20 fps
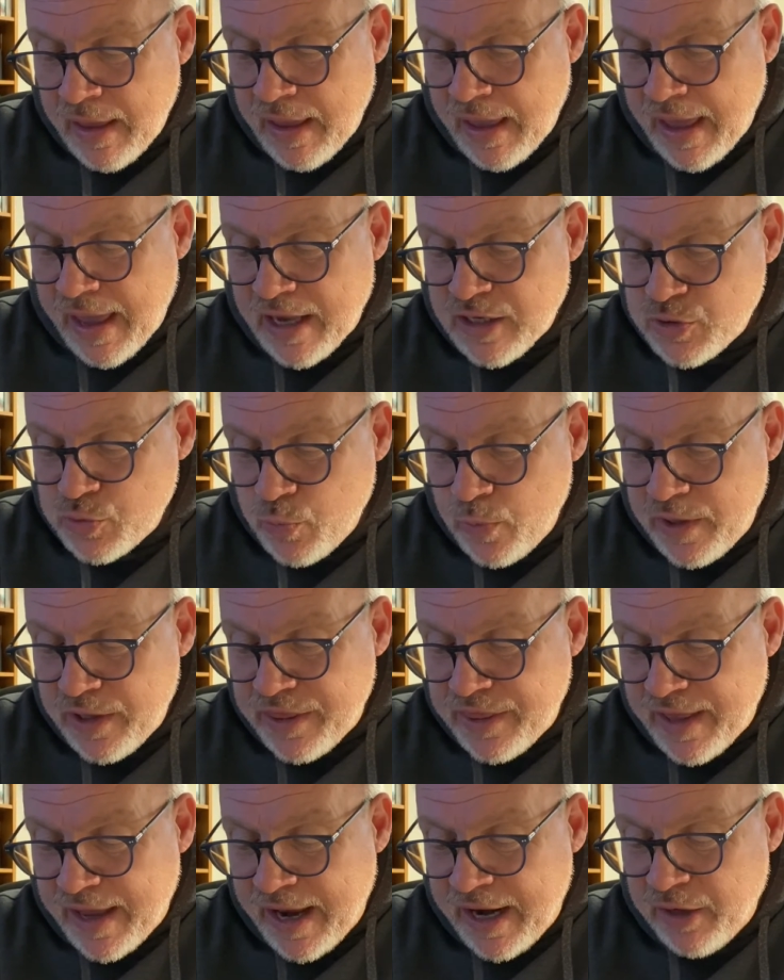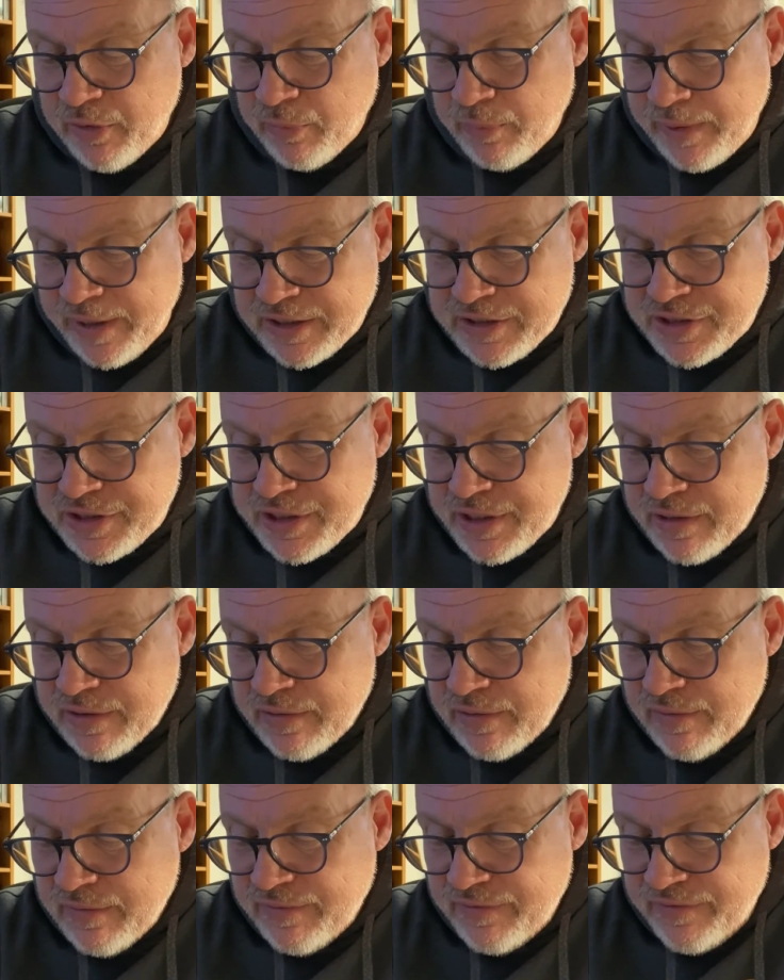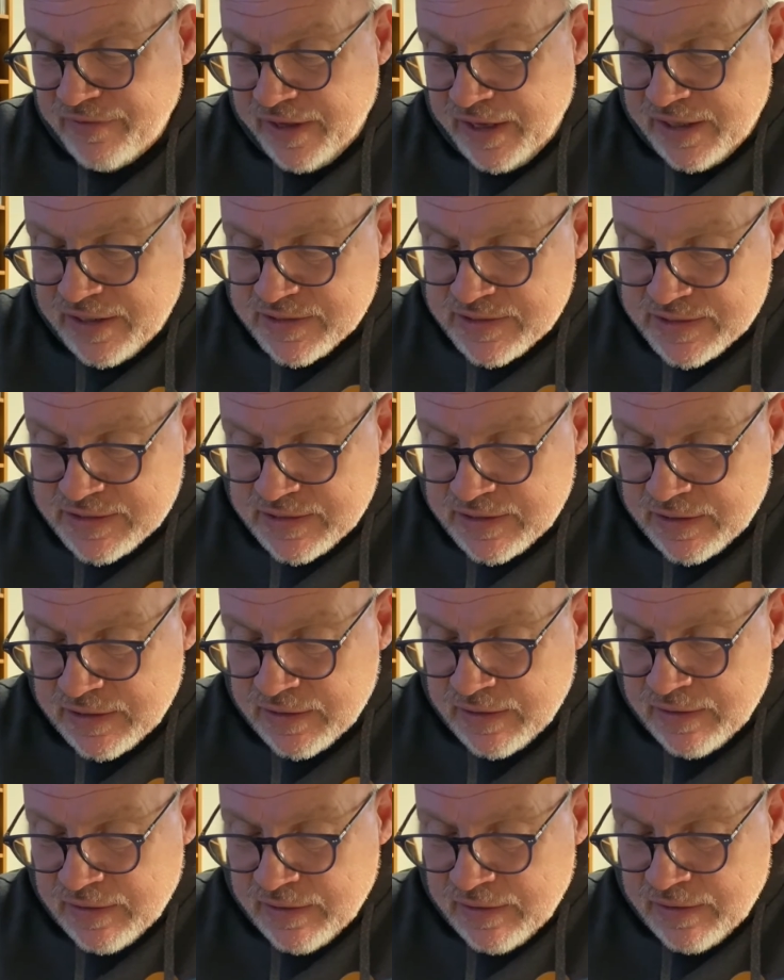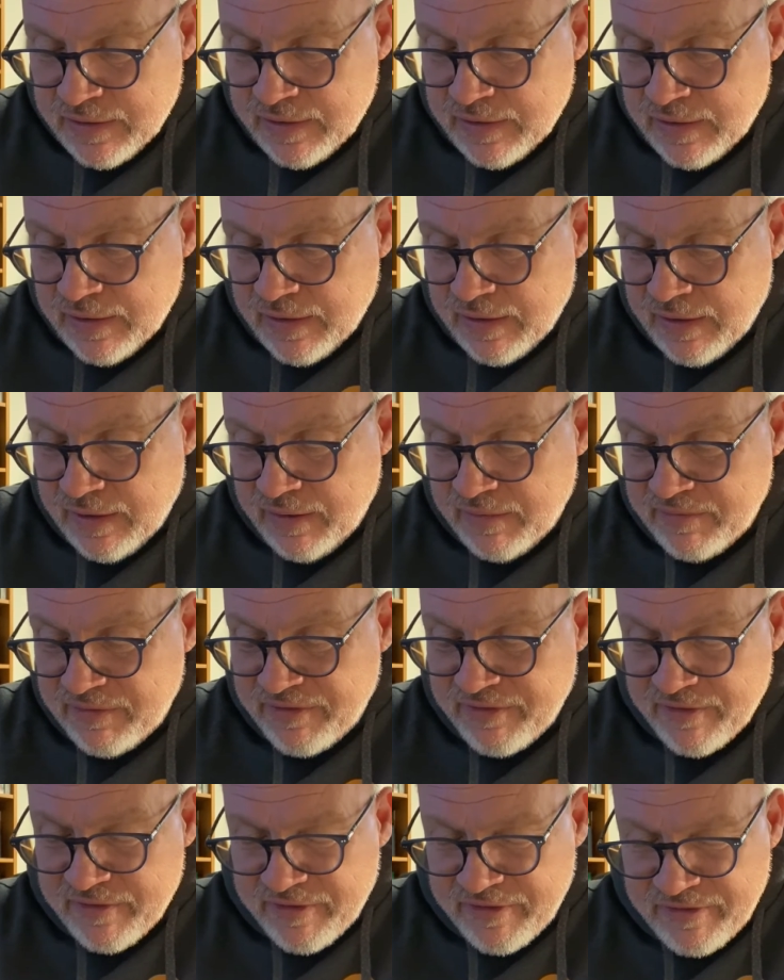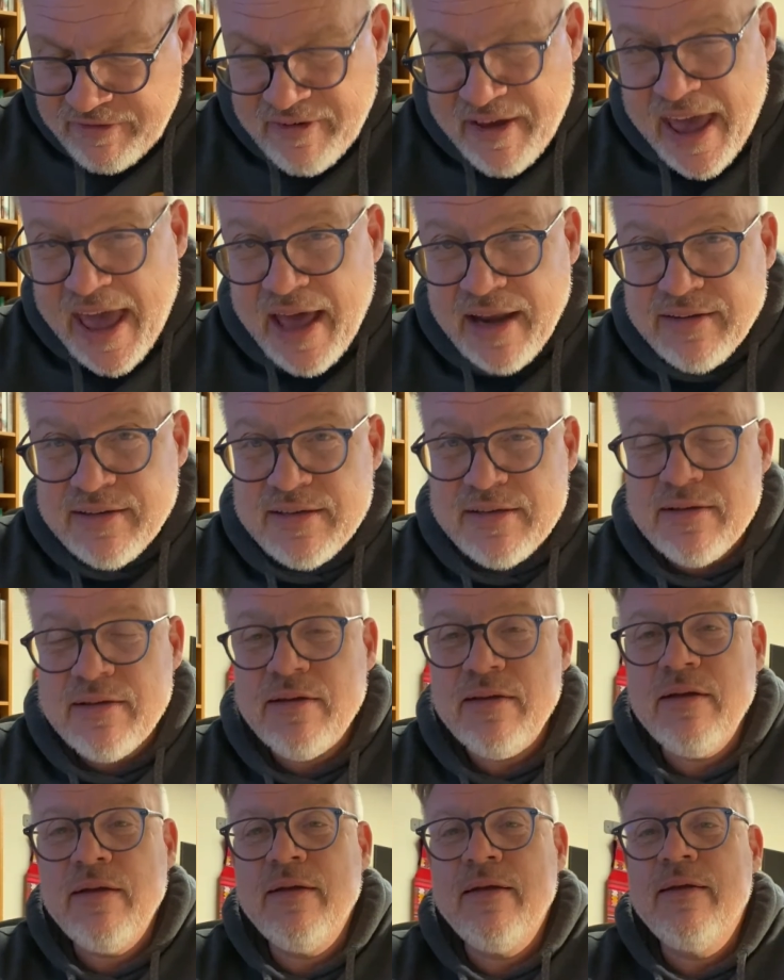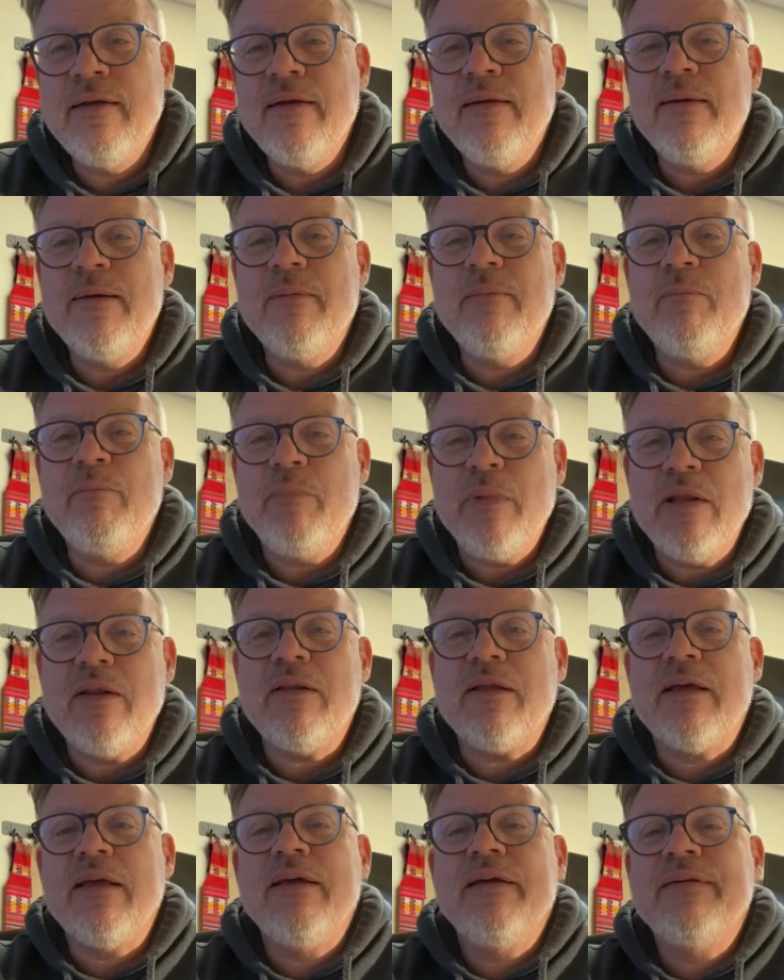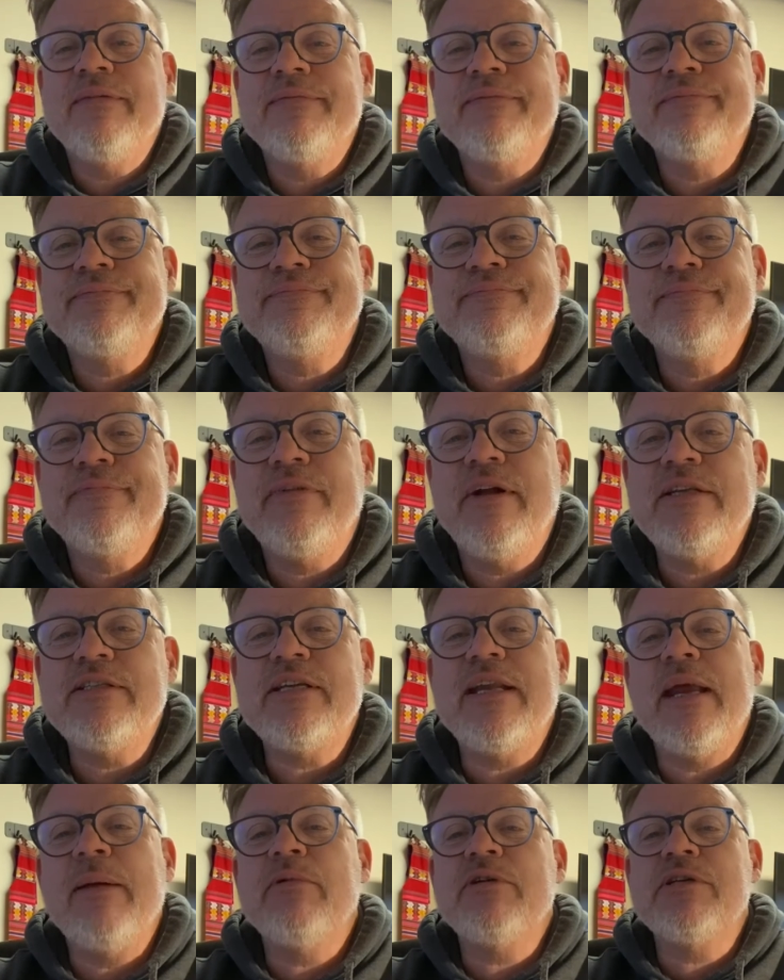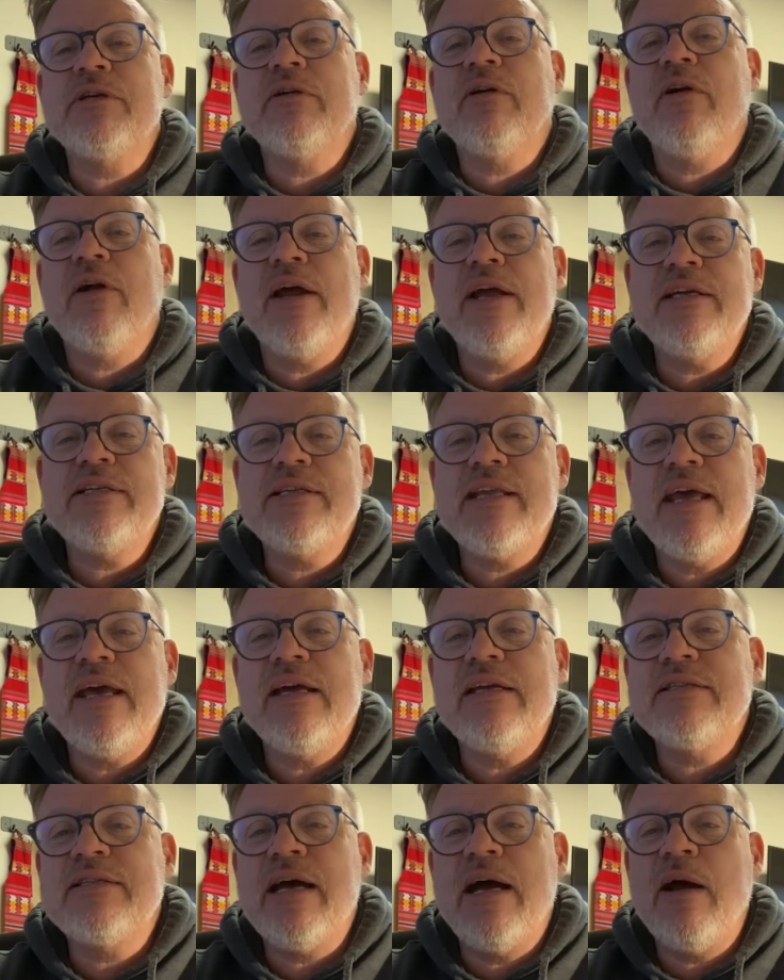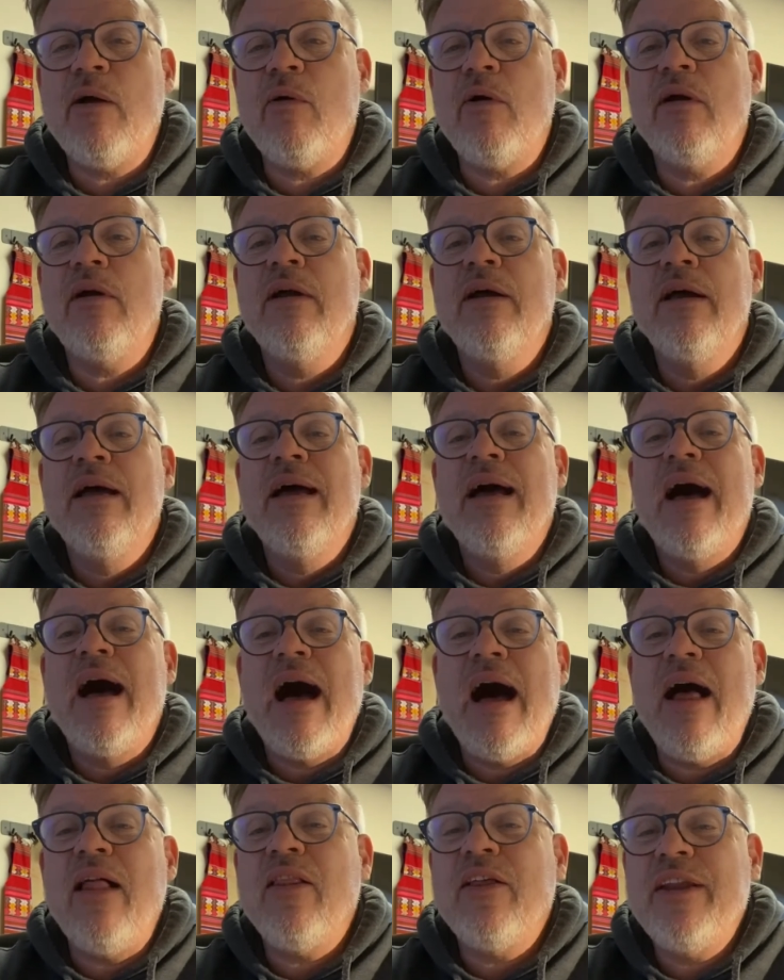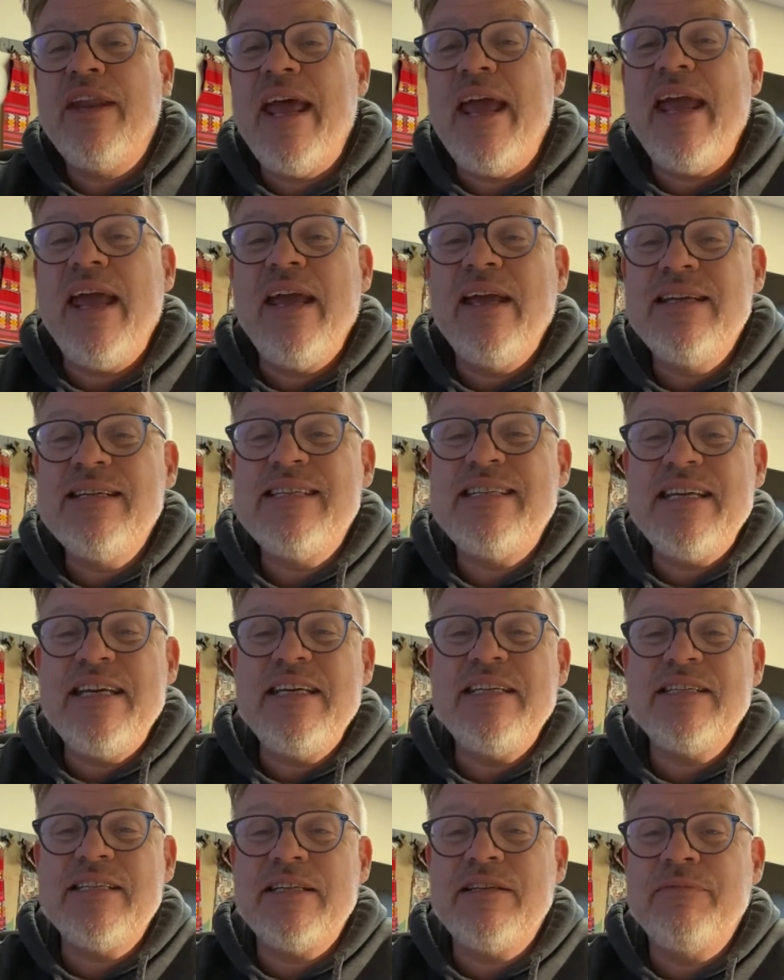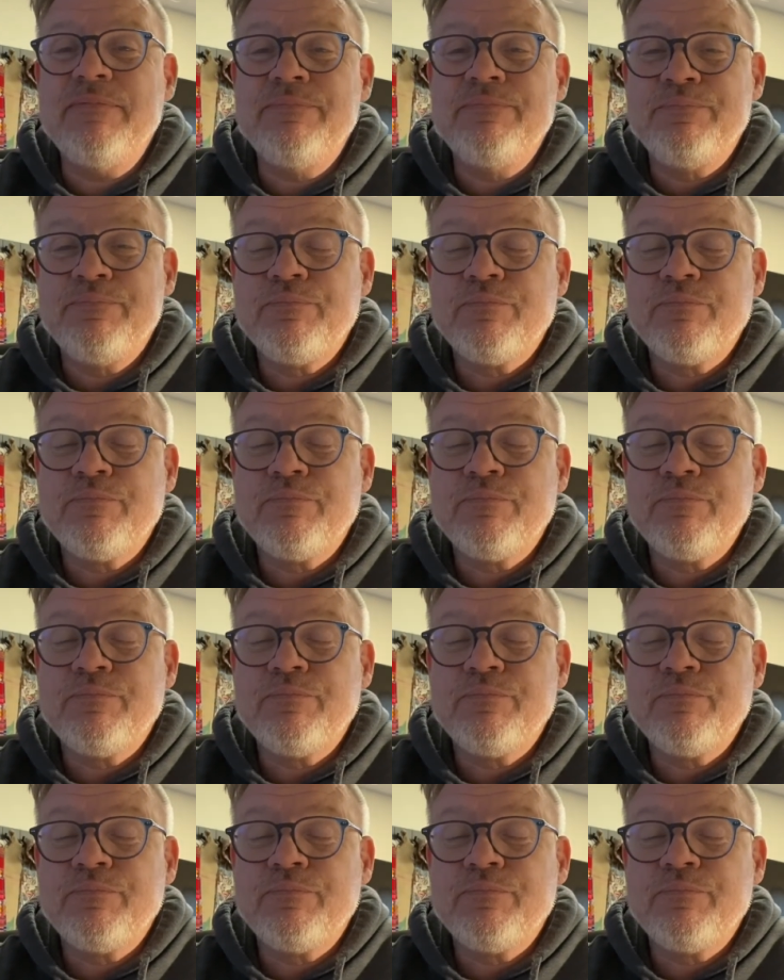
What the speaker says: as with a rich feast of fat milk." Friends and neighbors in Christ, as our holiday season